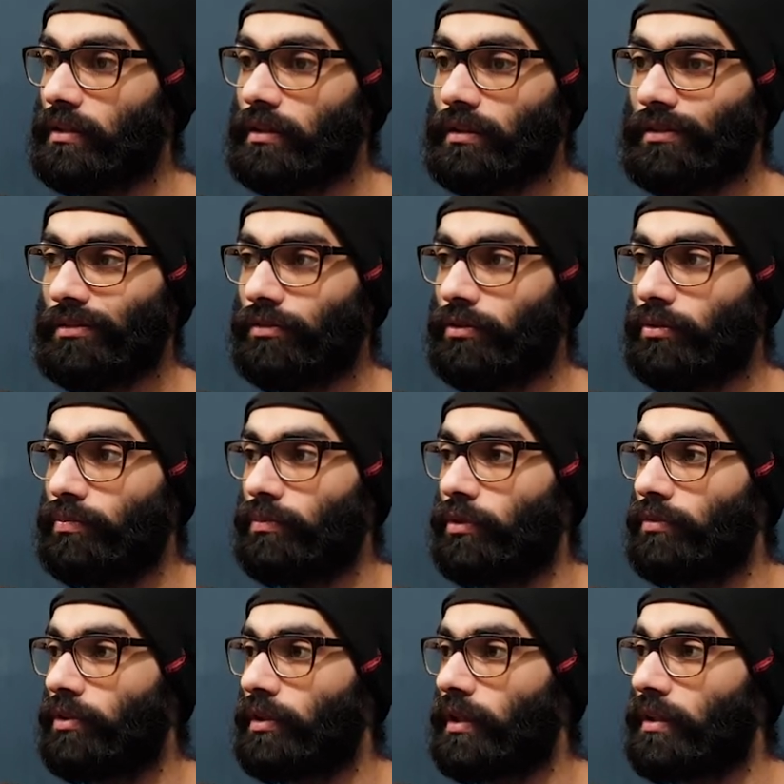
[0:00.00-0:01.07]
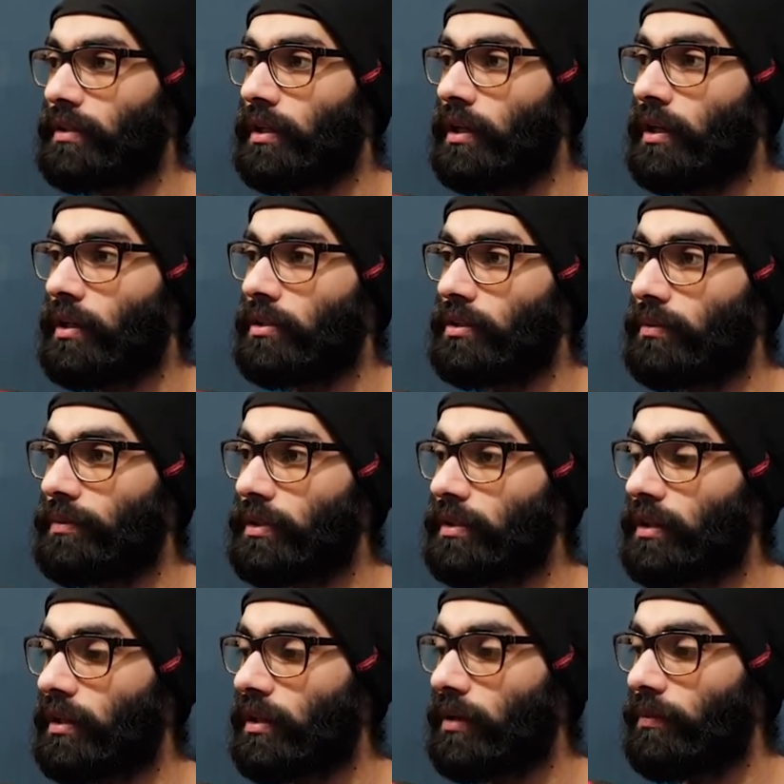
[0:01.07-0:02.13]
A few beautiful things. So I'm just
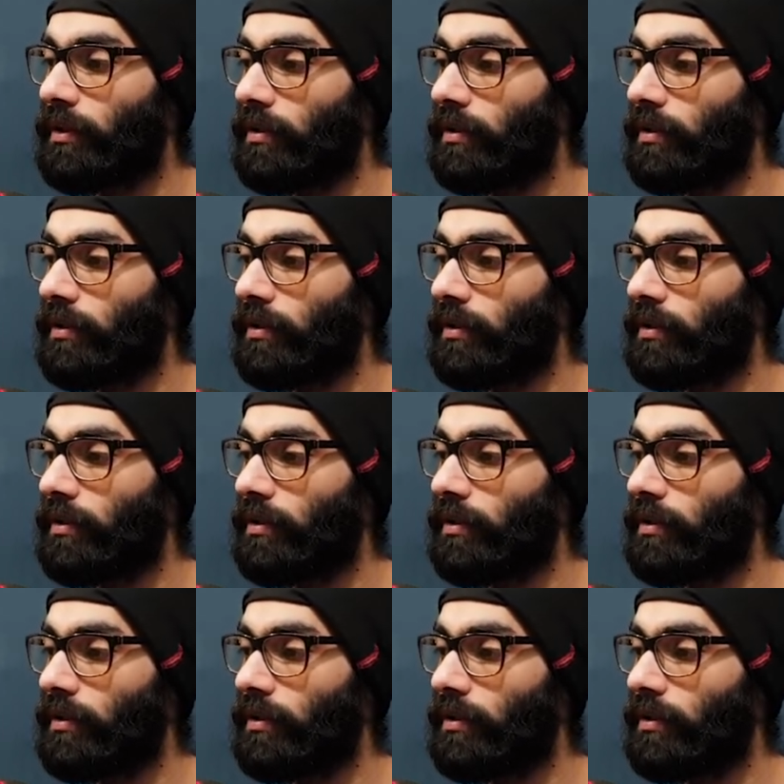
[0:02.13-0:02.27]
gonna come in